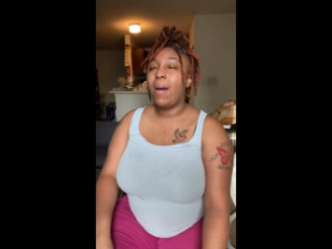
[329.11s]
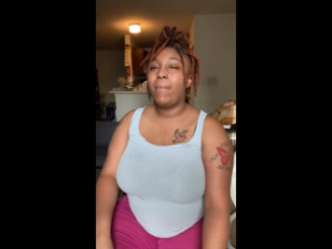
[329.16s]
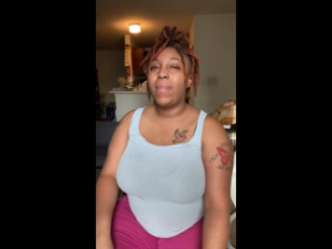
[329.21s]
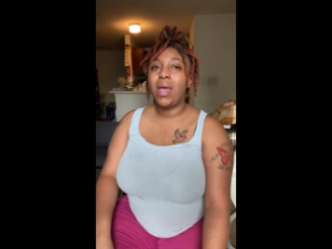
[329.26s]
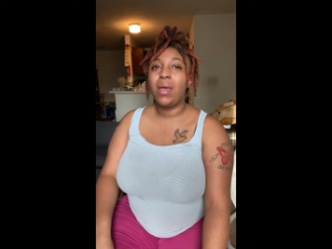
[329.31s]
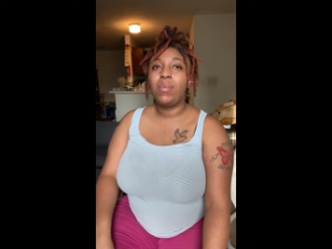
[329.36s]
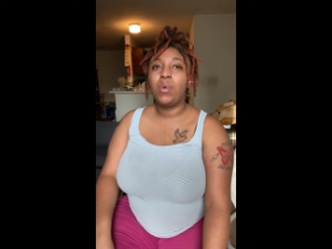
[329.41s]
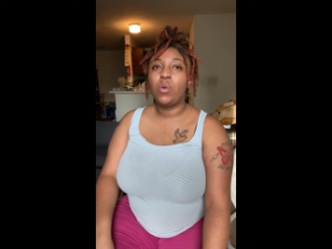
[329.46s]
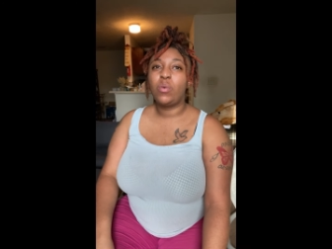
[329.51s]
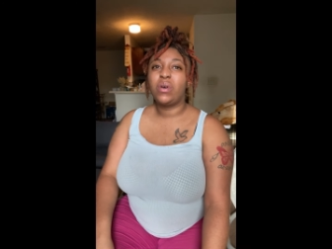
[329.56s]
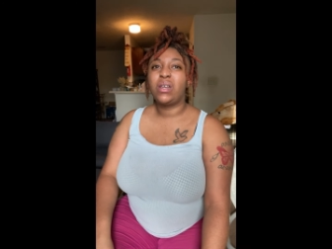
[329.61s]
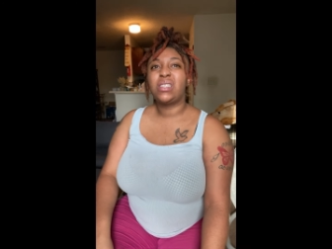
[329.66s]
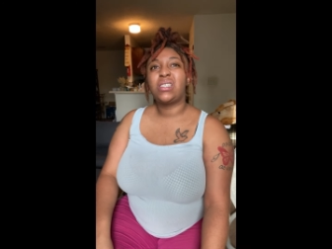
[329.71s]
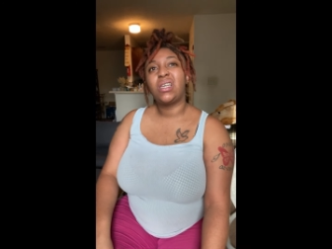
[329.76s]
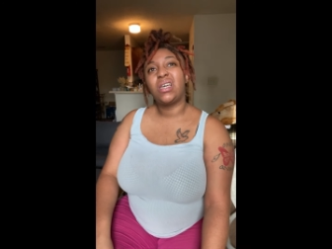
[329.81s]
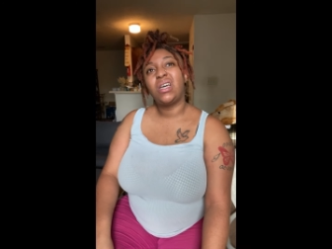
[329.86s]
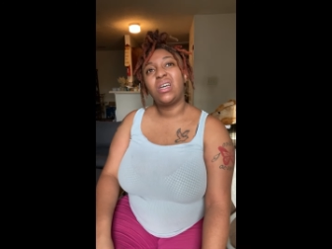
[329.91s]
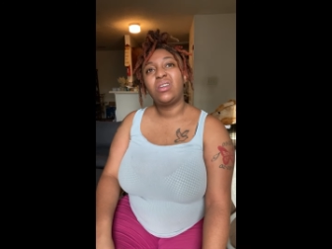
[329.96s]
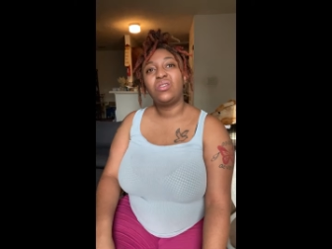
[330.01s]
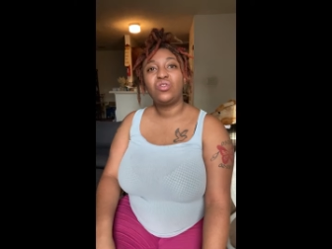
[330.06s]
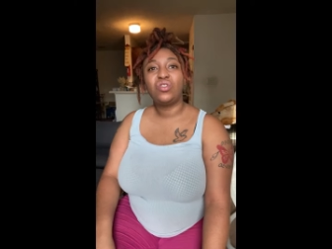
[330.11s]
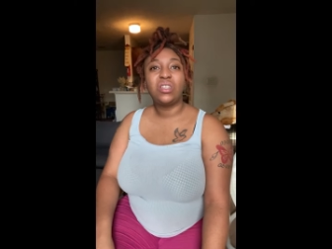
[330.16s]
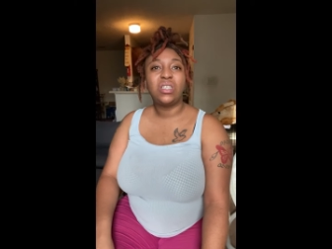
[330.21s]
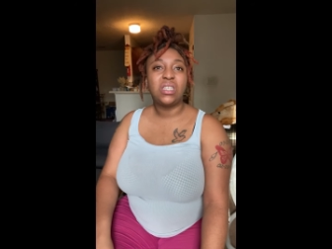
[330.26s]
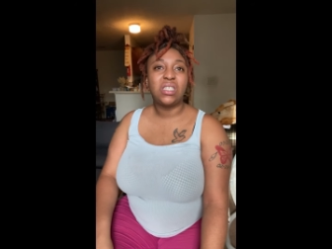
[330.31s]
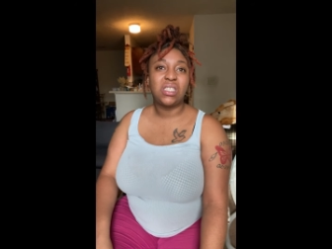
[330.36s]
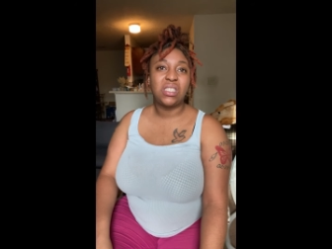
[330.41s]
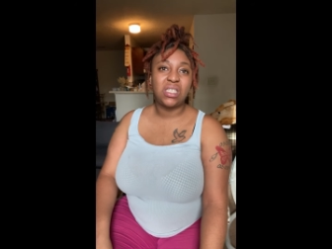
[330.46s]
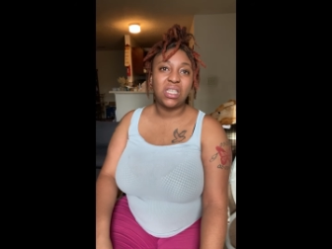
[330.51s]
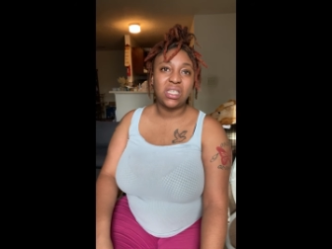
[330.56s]
maybe was
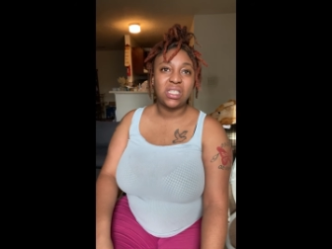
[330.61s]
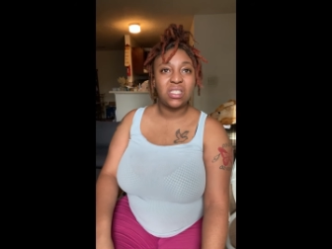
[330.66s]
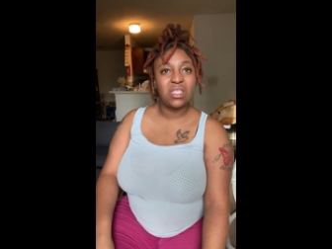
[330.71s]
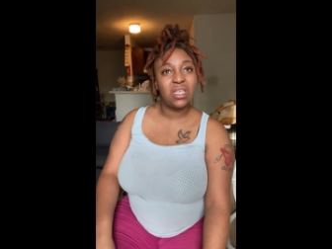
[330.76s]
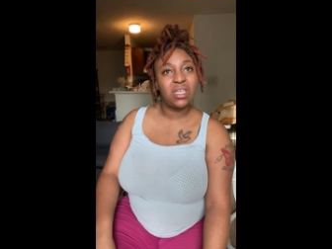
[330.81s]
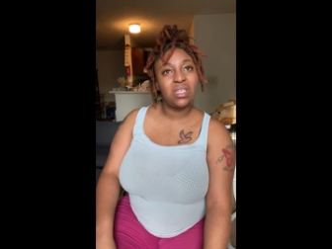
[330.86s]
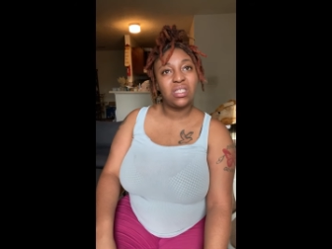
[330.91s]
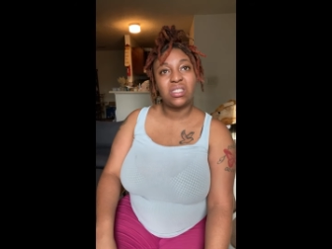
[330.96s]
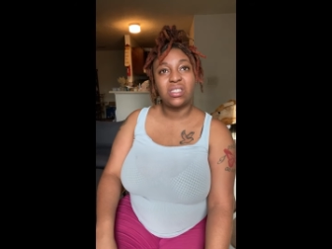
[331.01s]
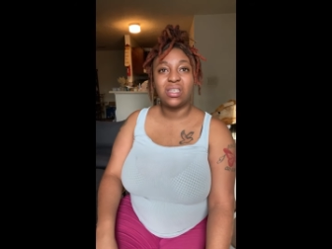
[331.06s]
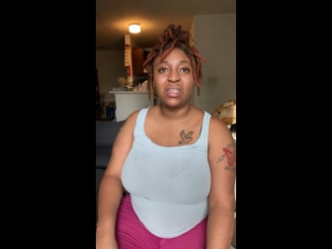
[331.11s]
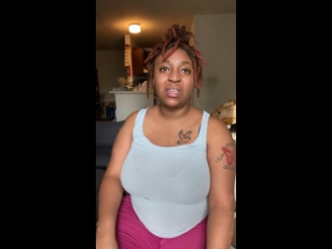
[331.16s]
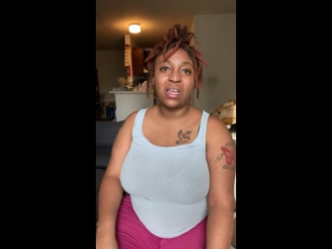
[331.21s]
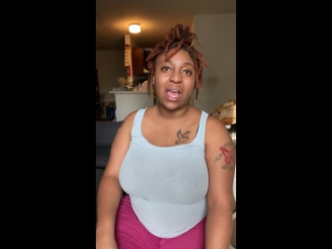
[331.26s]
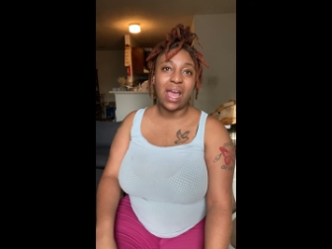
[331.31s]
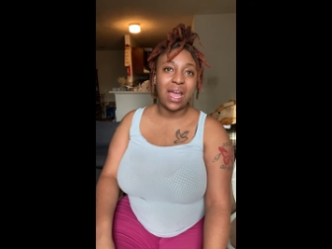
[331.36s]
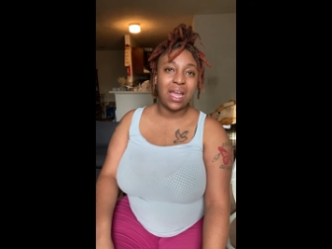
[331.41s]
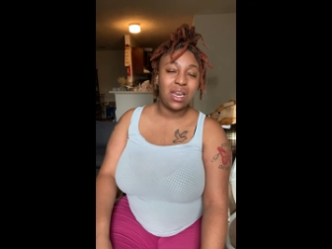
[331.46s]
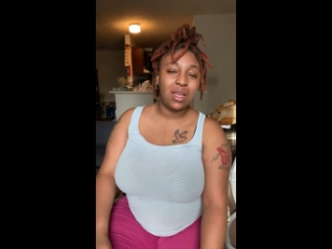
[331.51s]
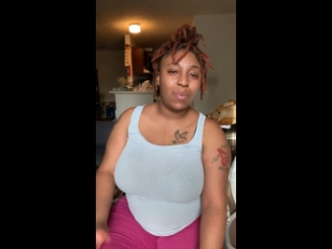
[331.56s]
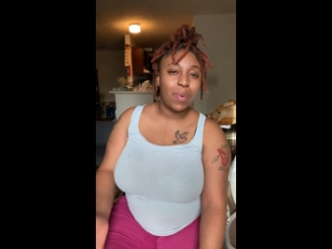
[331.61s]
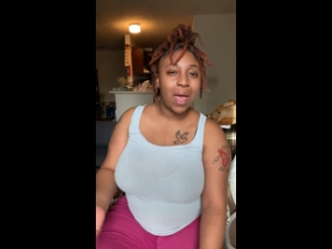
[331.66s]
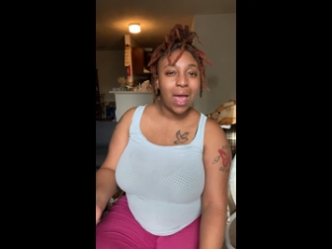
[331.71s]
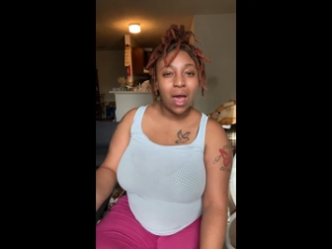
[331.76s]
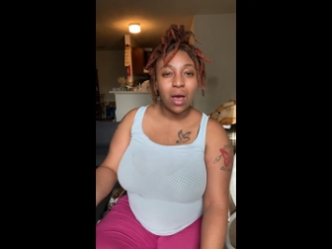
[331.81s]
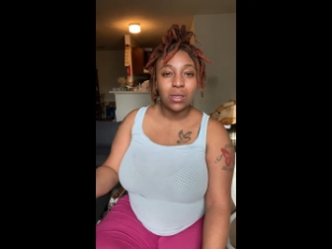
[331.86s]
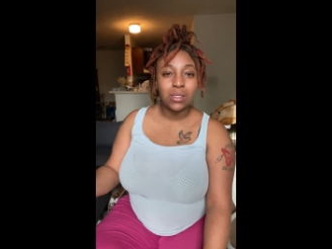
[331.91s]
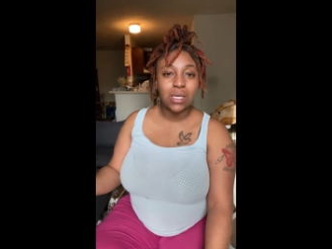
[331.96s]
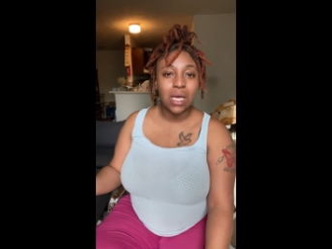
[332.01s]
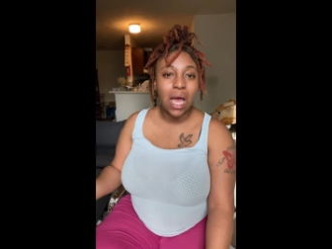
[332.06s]
160 to 80
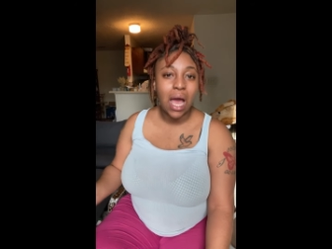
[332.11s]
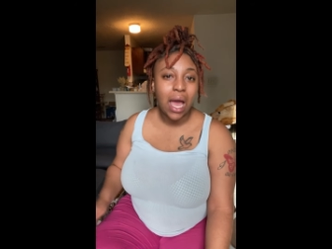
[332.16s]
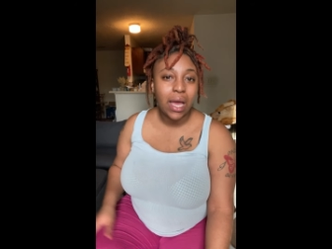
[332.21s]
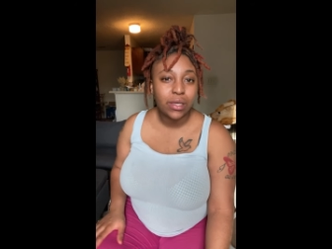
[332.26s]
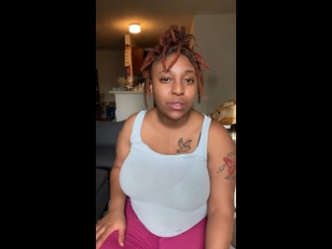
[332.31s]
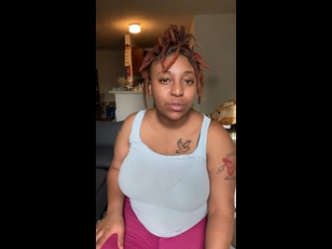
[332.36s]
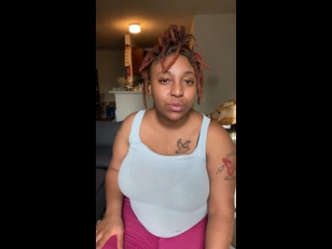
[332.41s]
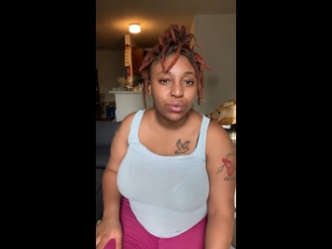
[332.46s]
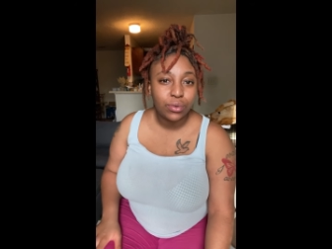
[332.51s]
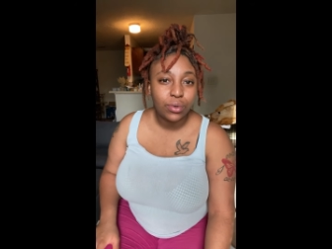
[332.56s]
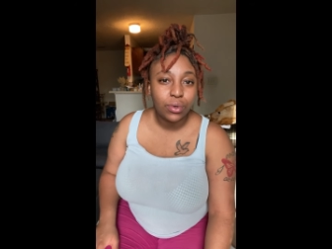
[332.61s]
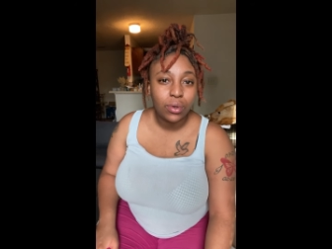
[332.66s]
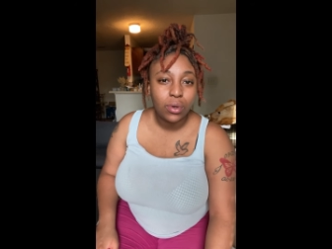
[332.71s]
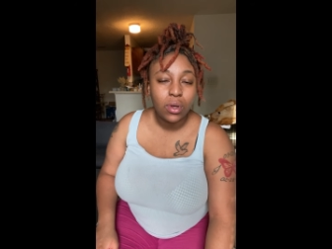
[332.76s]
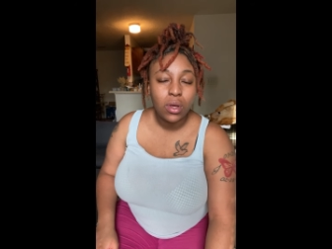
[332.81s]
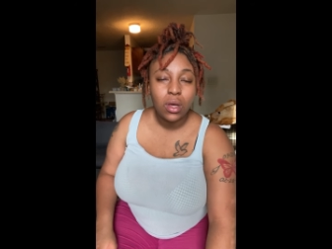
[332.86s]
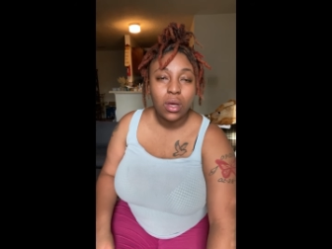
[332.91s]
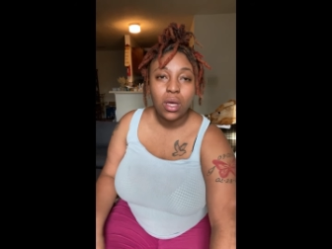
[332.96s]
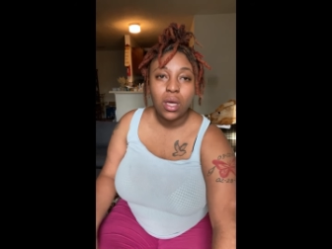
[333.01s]
pounds in high school.